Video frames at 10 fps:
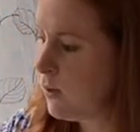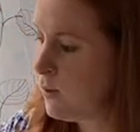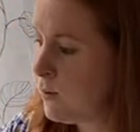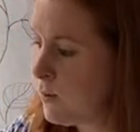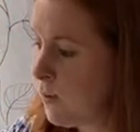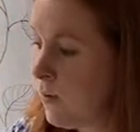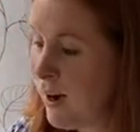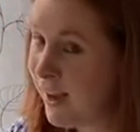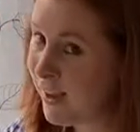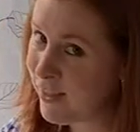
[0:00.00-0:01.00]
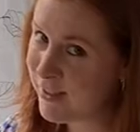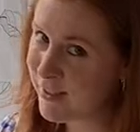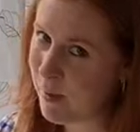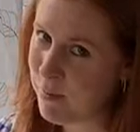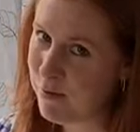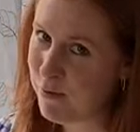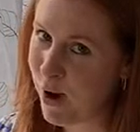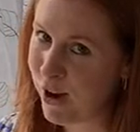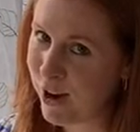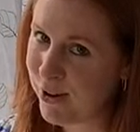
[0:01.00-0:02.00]
So when I got this cup of
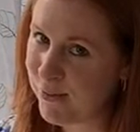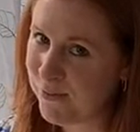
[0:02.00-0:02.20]
water,